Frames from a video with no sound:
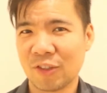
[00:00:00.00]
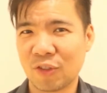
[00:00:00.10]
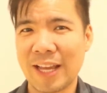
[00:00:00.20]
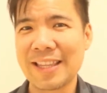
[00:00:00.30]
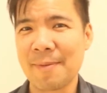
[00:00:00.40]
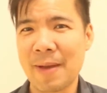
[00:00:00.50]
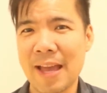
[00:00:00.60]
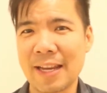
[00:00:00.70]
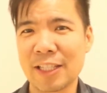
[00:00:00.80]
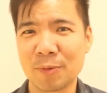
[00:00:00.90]
Today,
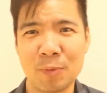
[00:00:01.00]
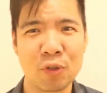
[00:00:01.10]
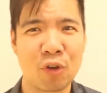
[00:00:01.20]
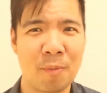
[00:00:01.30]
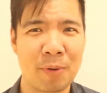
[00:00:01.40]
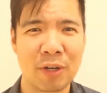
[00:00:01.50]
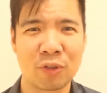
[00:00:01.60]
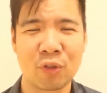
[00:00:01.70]
demand is muted compared